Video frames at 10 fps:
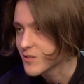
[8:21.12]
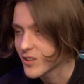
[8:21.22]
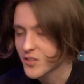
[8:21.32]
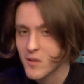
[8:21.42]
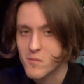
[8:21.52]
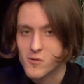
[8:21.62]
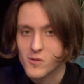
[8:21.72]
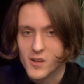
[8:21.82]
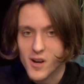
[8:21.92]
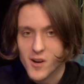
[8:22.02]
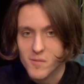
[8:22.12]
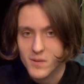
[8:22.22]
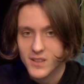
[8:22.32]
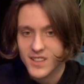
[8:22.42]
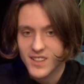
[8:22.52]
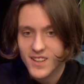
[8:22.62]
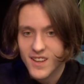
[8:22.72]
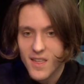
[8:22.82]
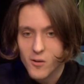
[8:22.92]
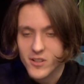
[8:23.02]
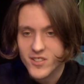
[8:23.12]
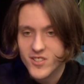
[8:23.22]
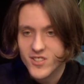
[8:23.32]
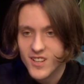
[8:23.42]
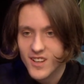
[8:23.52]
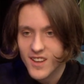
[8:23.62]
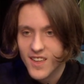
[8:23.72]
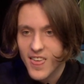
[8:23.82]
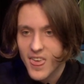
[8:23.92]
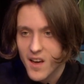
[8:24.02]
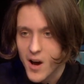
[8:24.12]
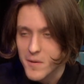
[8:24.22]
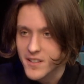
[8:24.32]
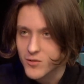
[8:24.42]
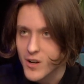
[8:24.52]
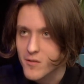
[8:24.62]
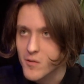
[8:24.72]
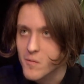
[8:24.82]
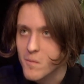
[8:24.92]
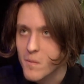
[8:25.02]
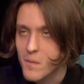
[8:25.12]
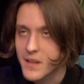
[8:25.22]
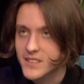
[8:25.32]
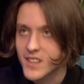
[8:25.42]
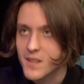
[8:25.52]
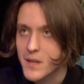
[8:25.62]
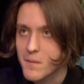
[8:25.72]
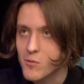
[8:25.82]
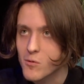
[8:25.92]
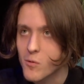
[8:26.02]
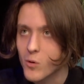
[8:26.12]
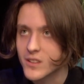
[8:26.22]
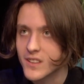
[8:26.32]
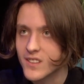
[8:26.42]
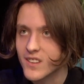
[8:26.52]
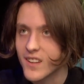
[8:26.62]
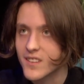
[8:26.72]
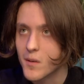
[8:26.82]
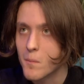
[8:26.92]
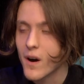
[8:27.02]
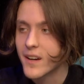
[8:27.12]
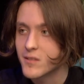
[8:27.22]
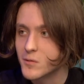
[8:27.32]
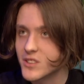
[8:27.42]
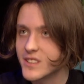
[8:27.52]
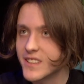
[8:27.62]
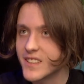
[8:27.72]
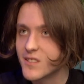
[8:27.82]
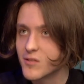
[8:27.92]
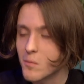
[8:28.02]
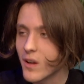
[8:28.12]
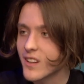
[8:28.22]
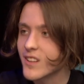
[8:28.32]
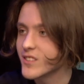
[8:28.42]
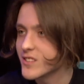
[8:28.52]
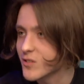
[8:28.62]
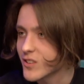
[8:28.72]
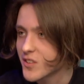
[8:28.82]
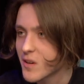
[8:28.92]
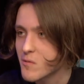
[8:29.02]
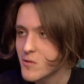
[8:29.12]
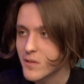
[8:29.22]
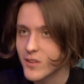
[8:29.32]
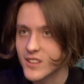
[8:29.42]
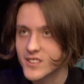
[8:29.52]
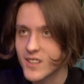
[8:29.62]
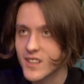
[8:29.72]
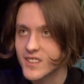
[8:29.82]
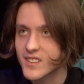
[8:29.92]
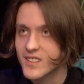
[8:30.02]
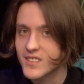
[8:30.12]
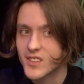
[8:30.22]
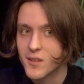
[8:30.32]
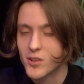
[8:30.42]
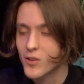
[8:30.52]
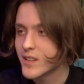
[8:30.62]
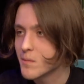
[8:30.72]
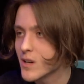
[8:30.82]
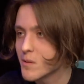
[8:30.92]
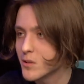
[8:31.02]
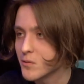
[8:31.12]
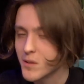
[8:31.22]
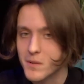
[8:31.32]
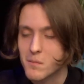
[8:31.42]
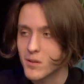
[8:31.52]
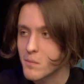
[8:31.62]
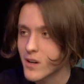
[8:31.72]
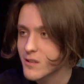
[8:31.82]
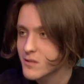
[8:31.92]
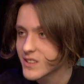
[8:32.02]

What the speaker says: for example, which, I mean, it's great for necessarily people wanting to buy from the city from London, for example, but not necessarily serves a greater purpose for the people of Bath.